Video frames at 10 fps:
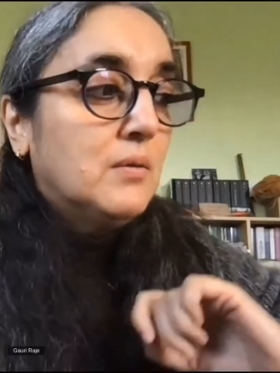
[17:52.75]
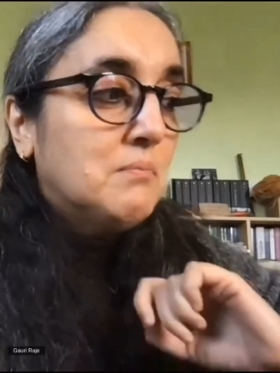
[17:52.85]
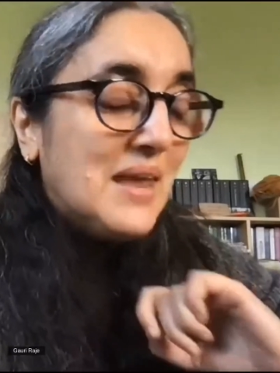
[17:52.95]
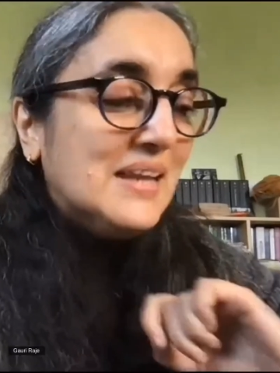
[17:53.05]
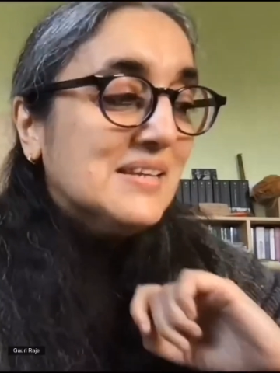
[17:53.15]

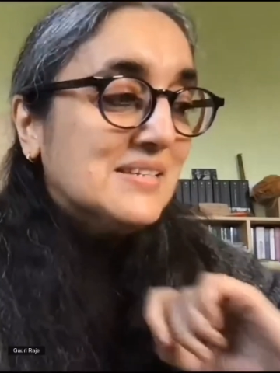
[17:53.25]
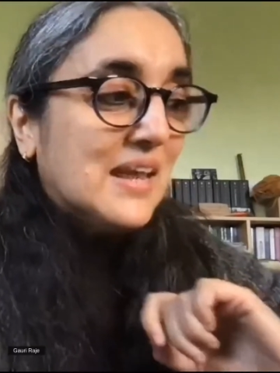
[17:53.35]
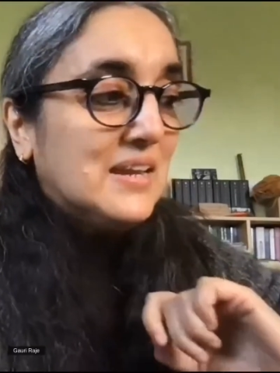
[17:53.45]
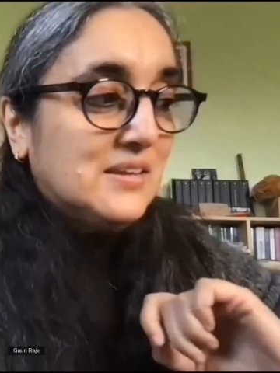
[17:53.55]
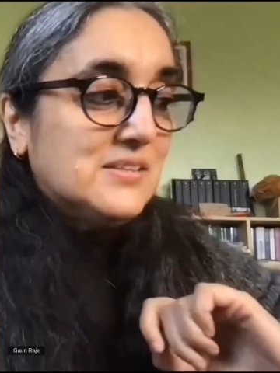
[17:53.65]

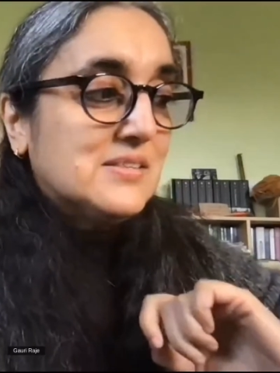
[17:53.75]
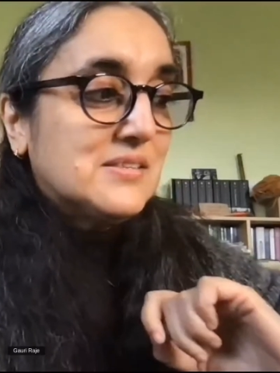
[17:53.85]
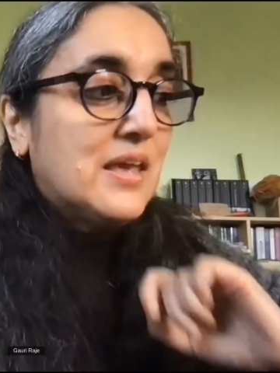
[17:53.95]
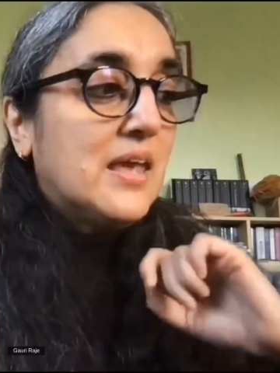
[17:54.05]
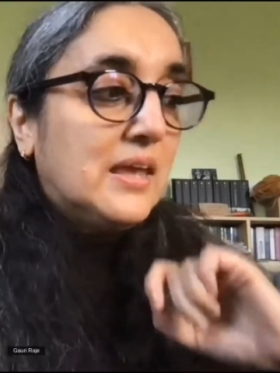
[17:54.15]

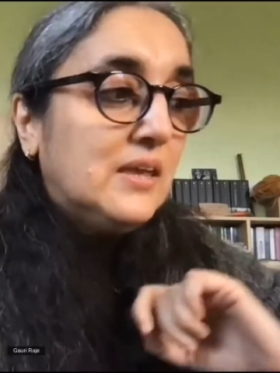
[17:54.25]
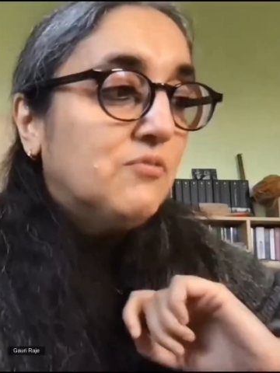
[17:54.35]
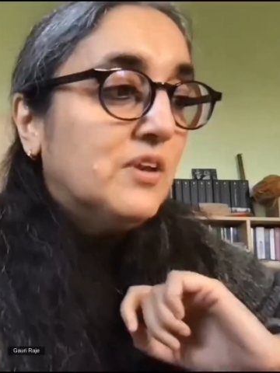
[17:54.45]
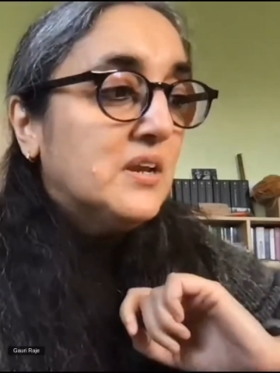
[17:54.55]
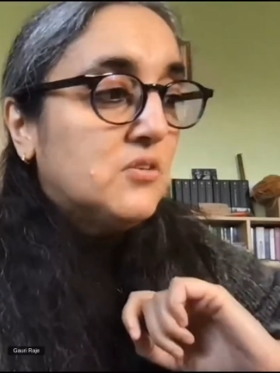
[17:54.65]
Maintenance,
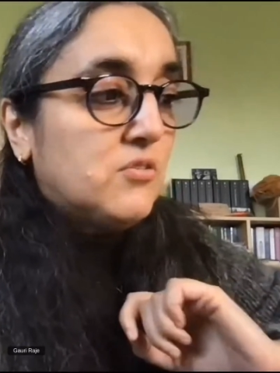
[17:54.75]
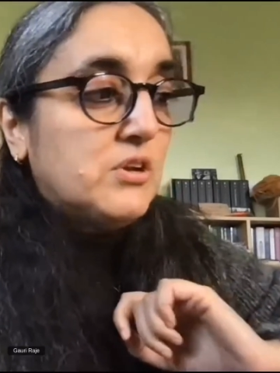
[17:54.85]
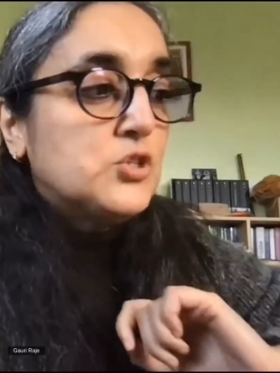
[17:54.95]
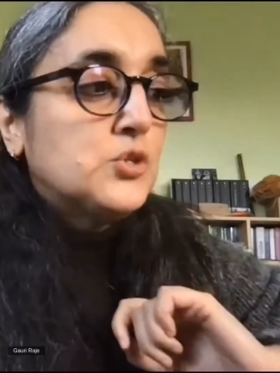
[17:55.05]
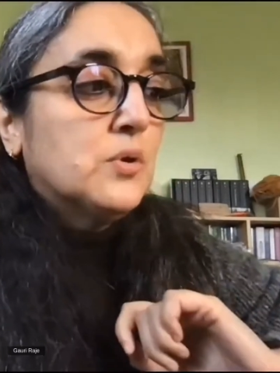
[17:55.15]
even in
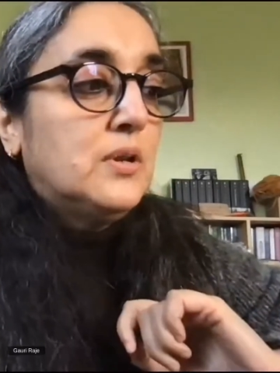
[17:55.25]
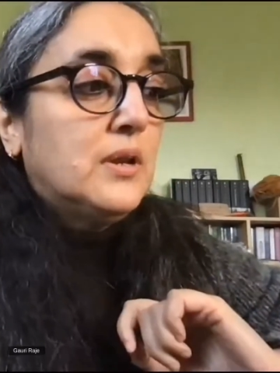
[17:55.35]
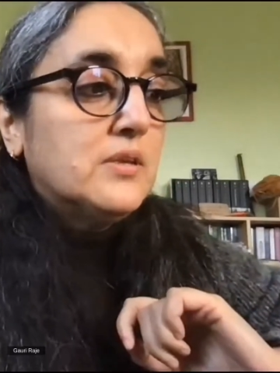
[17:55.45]
ritual,